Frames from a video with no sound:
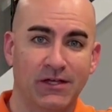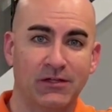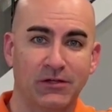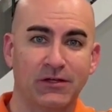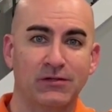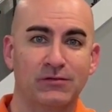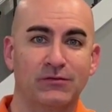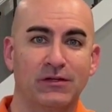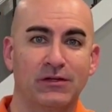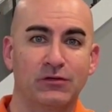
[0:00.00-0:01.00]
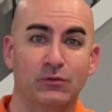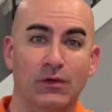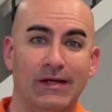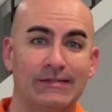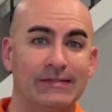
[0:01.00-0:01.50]
Take a look at those videos
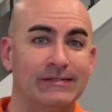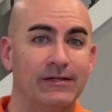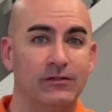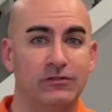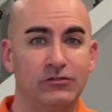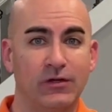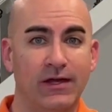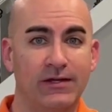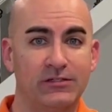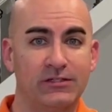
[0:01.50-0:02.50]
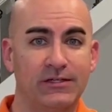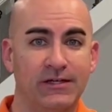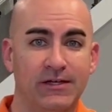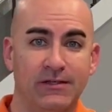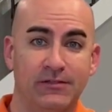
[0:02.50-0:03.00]
where I detail a
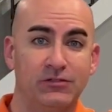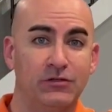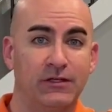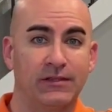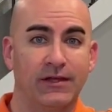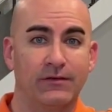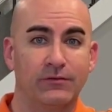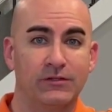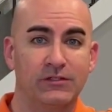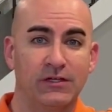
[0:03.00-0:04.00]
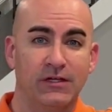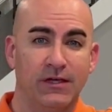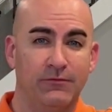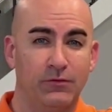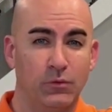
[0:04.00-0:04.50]
strategy that you can leverage
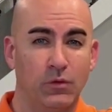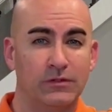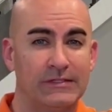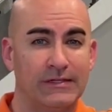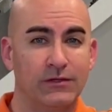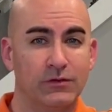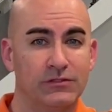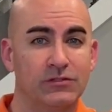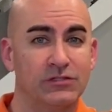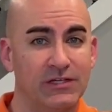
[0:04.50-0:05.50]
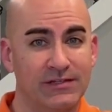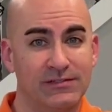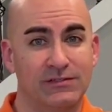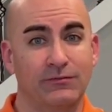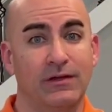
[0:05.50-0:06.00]
if you want to increase your
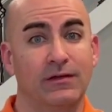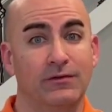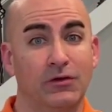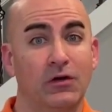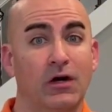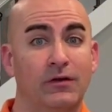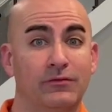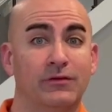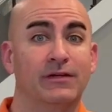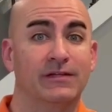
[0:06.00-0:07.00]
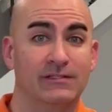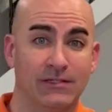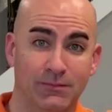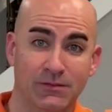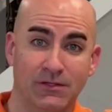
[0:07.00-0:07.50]
chances of getting your offer
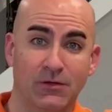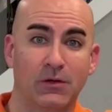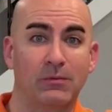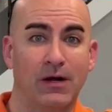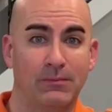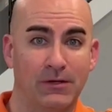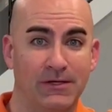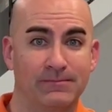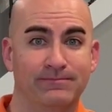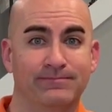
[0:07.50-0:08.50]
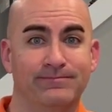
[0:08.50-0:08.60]
accepted on a property.